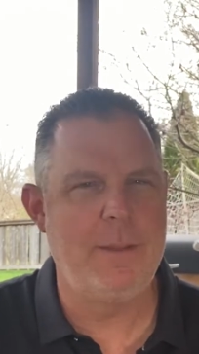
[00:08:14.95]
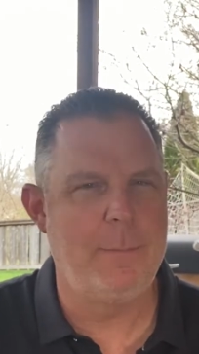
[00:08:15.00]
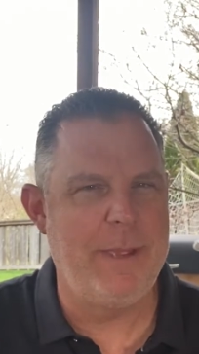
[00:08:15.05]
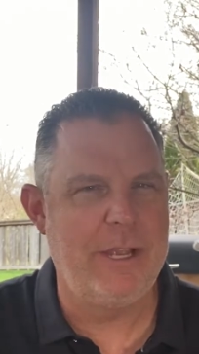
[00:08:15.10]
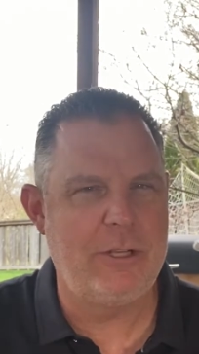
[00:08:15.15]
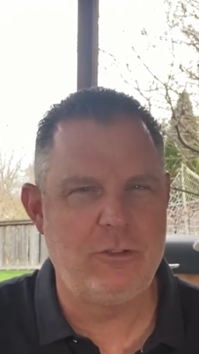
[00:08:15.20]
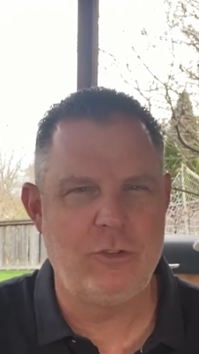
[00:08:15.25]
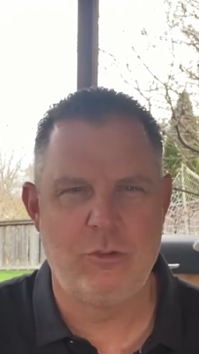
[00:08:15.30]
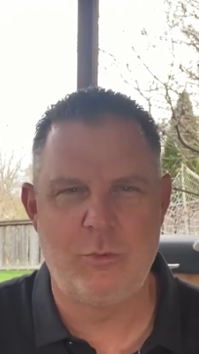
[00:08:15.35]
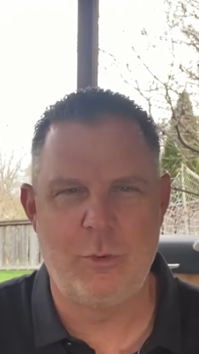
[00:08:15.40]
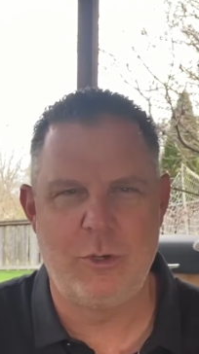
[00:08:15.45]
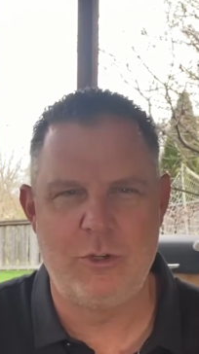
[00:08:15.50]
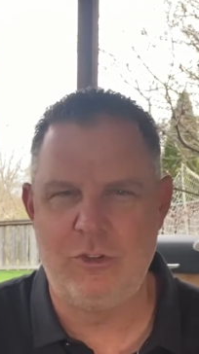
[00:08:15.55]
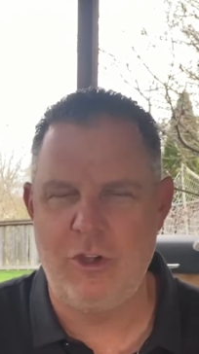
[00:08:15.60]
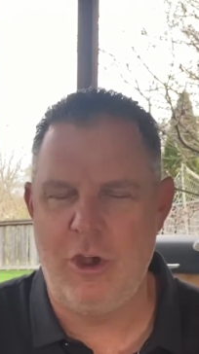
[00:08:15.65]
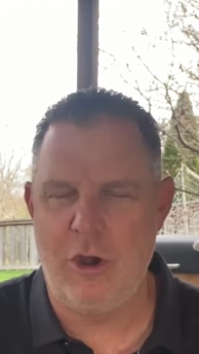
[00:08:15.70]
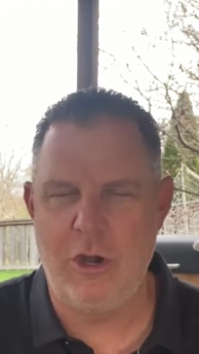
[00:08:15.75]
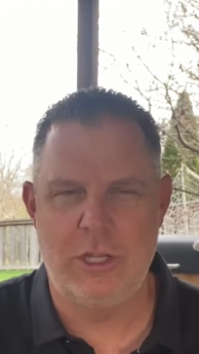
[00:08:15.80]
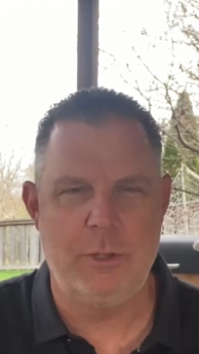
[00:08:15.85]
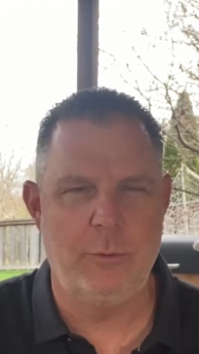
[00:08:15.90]
The pictures were
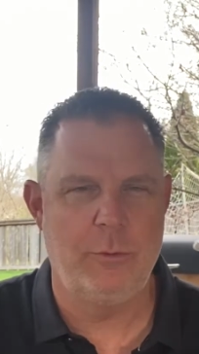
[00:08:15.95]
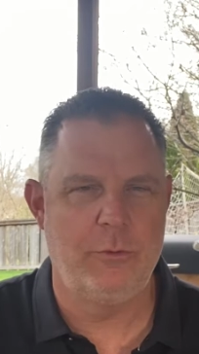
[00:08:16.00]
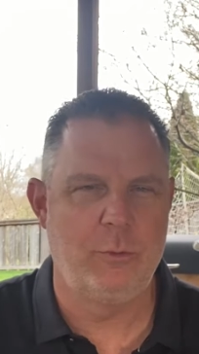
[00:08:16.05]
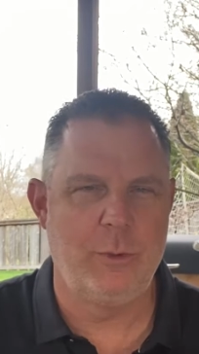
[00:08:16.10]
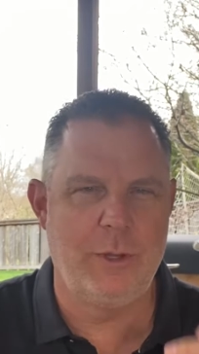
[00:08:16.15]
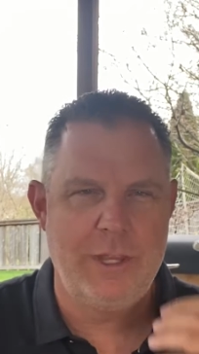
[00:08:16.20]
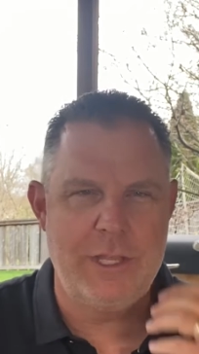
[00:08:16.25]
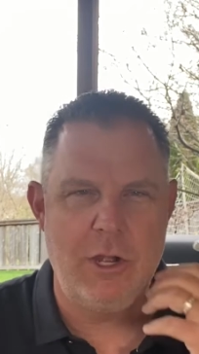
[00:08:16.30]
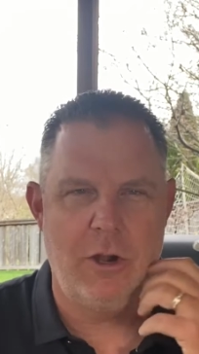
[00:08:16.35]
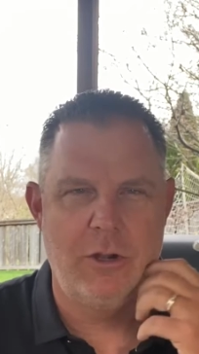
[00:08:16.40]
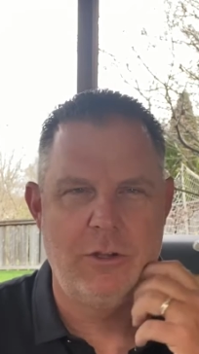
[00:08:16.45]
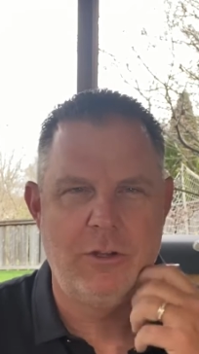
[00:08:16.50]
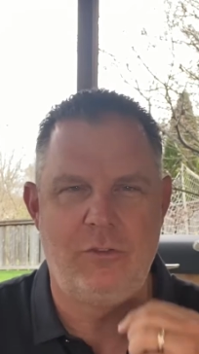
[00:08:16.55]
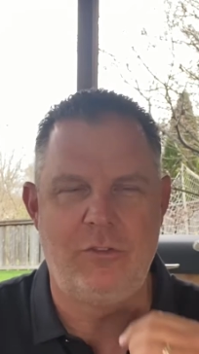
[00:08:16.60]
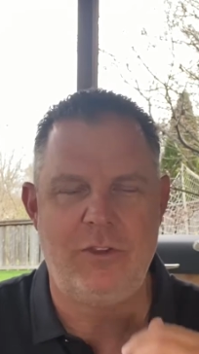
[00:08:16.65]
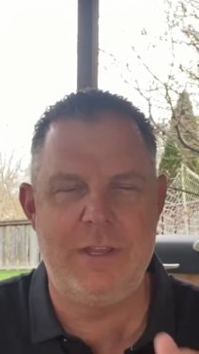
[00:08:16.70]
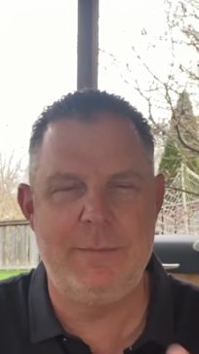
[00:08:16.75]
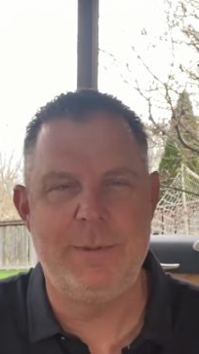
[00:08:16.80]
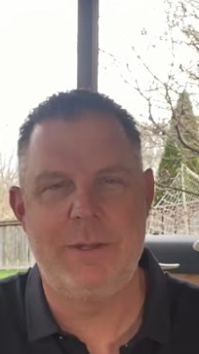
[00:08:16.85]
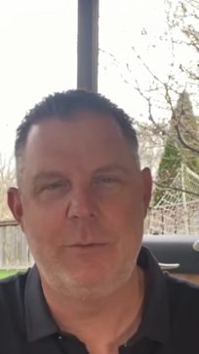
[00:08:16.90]
dark. It was really hard to
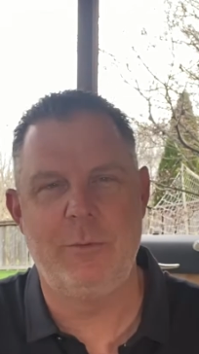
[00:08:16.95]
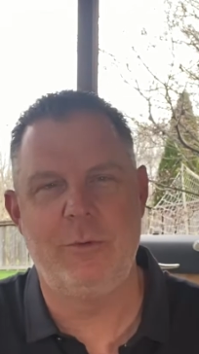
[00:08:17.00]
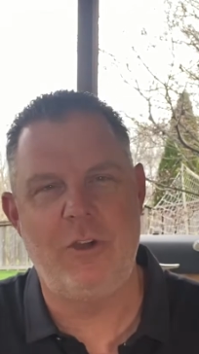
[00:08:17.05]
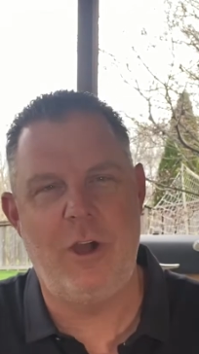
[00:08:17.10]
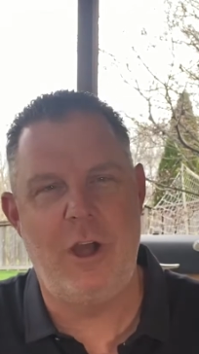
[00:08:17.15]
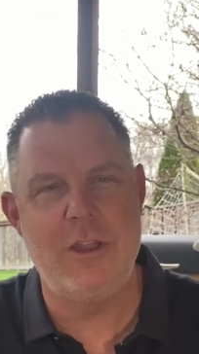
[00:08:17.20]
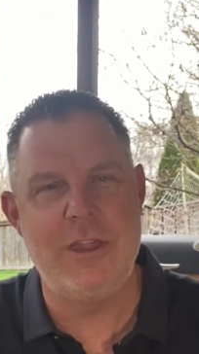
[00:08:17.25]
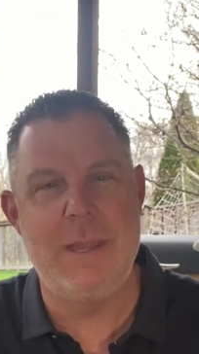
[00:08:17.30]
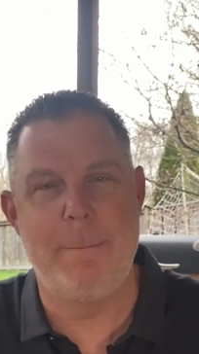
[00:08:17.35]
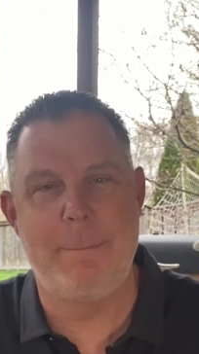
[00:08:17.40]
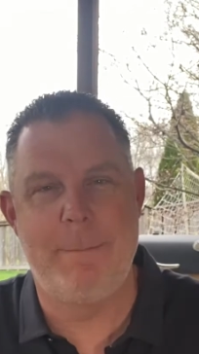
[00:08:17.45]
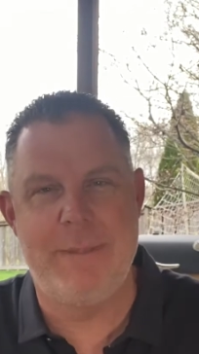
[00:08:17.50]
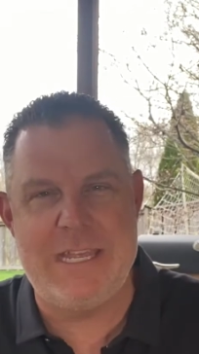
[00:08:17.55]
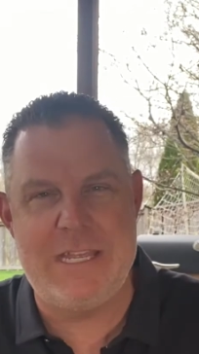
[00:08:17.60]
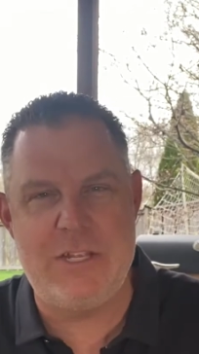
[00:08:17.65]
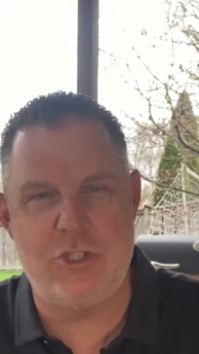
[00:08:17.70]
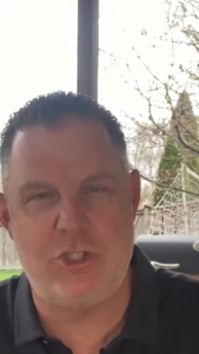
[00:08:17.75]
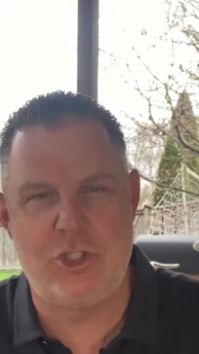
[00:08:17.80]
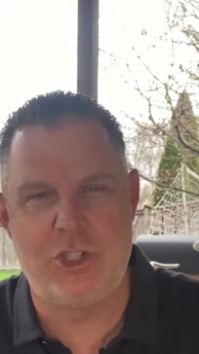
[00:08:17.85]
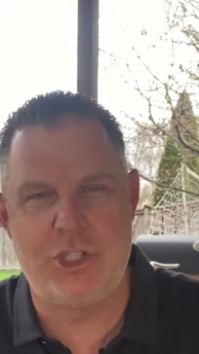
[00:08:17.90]
see, but it was on the
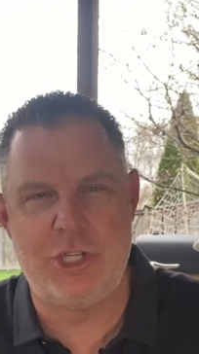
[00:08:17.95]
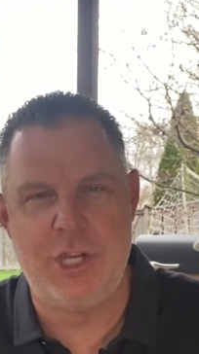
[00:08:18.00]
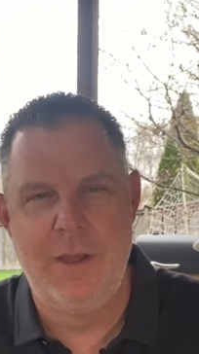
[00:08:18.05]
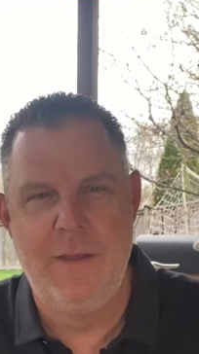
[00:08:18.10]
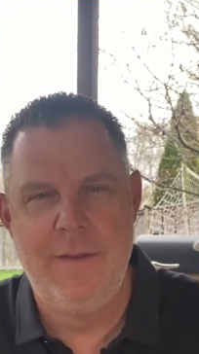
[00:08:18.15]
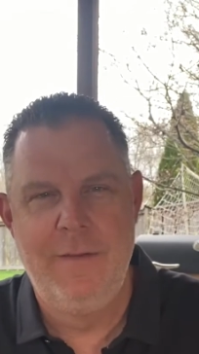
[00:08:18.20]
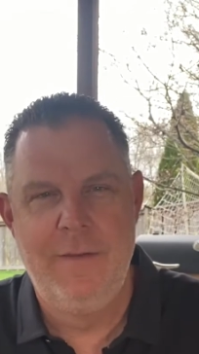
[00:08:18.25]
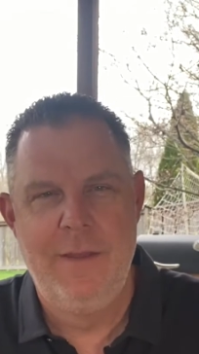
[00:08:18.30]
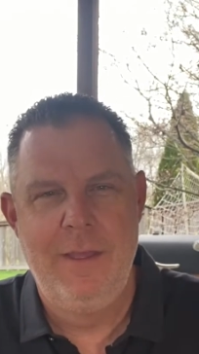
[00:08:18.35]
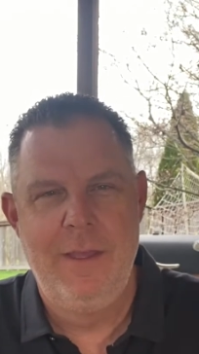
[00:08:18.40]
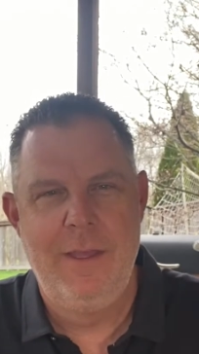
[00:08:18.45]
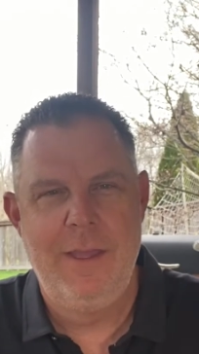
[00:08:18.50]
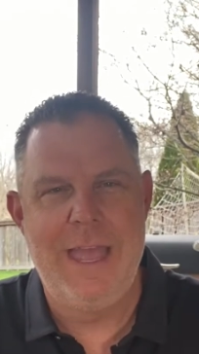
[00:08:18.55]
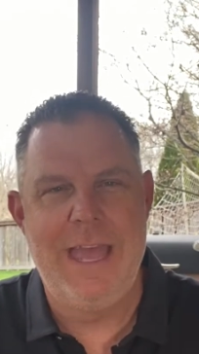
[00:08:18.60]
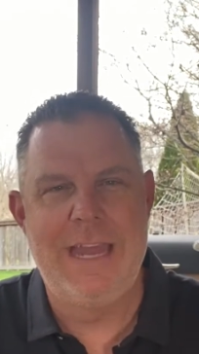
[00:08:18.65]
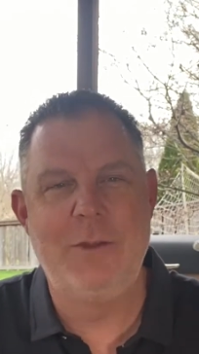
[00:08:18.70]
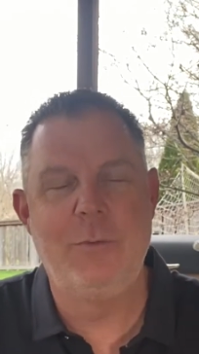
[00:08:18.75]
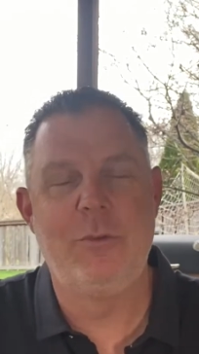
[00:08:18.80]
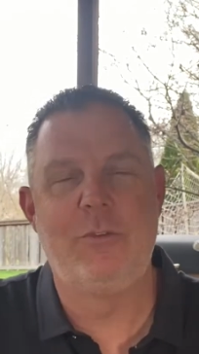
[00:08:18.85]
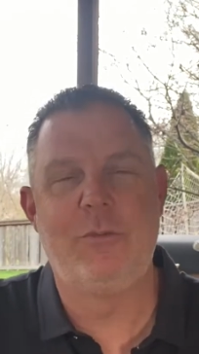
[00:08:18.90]
beach
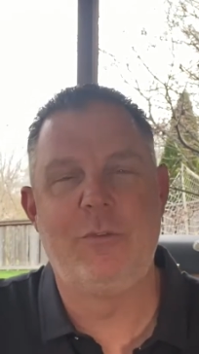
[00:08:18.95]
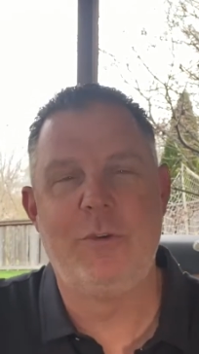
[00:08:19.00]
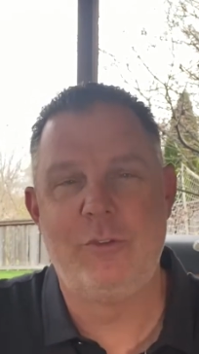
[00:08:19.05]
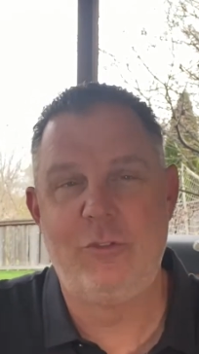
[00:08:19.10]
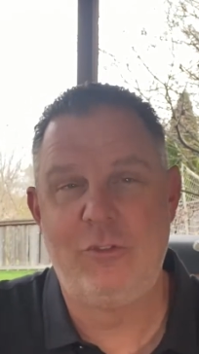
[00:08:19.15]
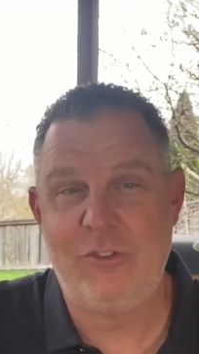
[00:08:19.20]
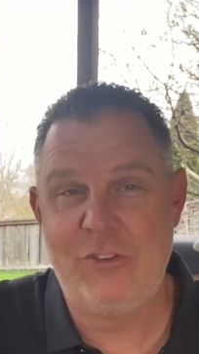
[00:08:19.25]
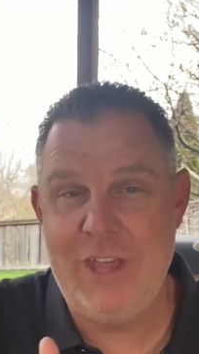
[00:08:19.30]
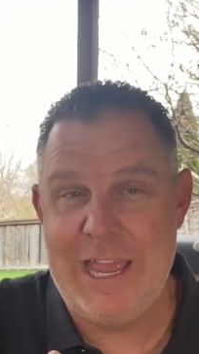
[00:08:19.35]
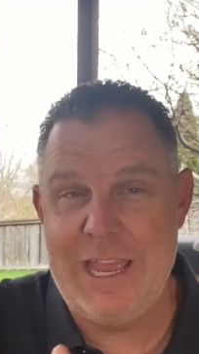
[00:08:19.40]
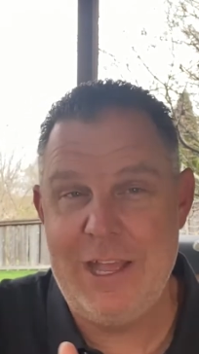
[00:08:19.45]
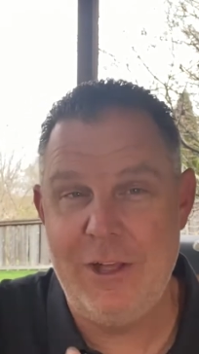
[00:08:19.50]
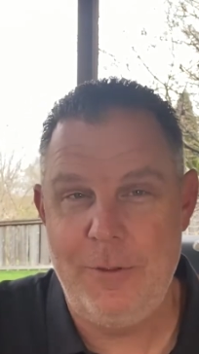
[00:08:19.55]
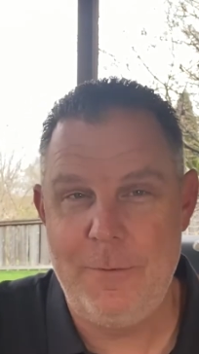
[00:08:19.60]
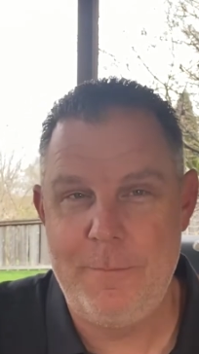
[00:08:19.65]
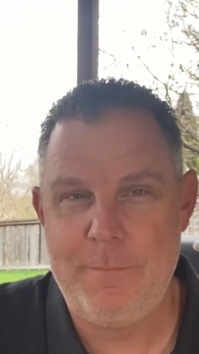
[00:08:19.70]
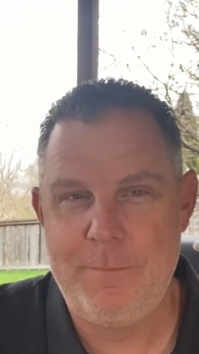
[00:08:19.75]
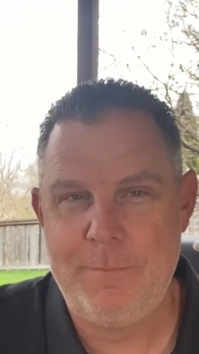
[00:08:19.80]
and it was for sale.